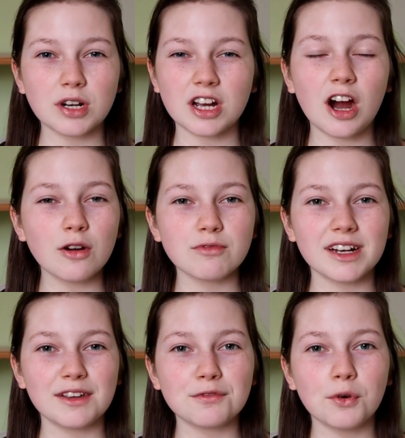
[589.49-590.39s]
I can't
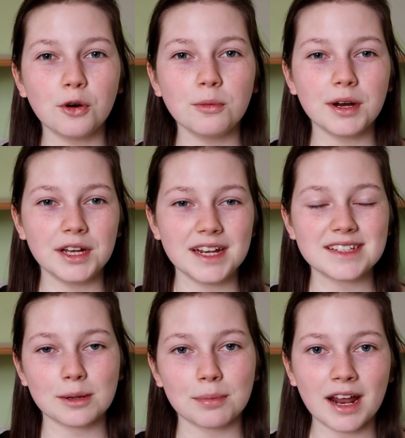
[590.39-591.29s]
really form an
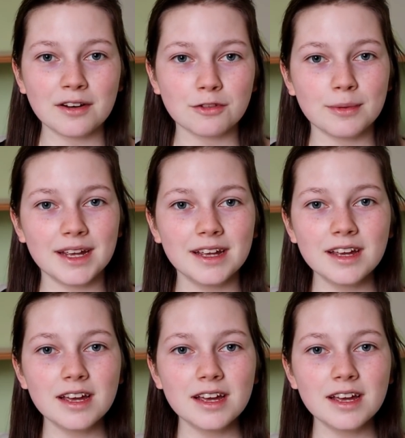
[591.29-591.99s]
essay plan from it,